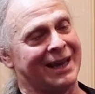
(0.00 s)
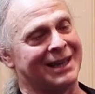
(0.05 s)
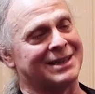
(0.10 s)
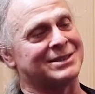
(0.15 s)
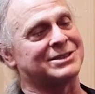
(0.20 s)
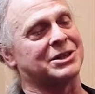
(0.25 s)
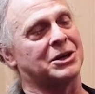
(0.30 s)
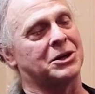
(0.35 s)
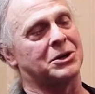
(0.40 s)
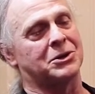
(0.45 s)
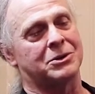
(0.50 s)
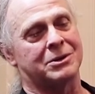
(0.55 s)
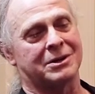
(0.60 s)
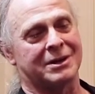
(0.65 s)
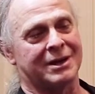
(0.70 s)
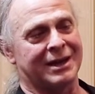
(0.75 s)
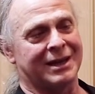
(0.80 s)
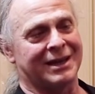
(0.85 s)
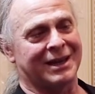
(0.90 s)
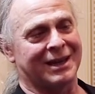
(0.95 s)
And
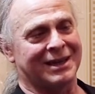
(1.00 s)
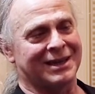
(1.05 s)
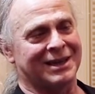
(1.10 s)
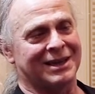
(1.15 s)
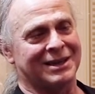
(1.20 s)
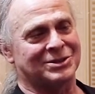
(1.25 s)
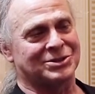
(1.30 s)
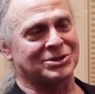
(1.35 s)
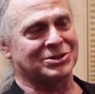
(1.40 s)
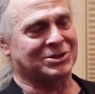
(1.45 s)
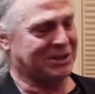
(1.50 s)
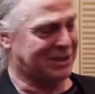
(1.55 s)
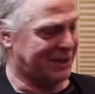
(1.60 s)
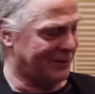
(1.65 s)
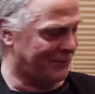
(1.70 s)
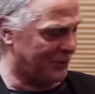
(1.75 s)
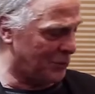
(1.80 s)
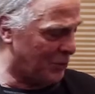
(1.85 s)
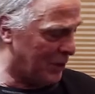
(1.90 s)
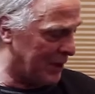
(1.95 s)
so it's just a
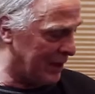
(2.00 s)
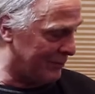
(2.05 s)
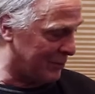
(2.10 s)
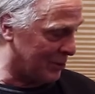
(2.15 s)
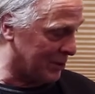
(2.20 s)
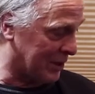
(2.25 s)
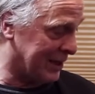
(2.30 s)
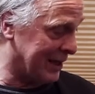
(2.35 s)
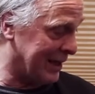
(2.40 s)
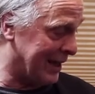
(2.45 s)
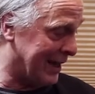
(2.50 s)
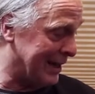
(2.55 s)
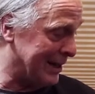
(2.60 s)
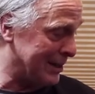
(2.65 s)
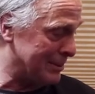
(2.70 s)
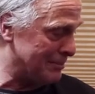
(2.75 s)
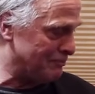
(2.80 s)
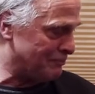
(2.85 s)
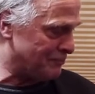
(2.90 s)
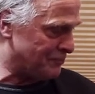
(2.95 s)
different way of looking
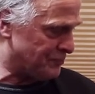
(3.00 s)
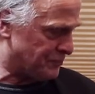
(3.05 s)
at it.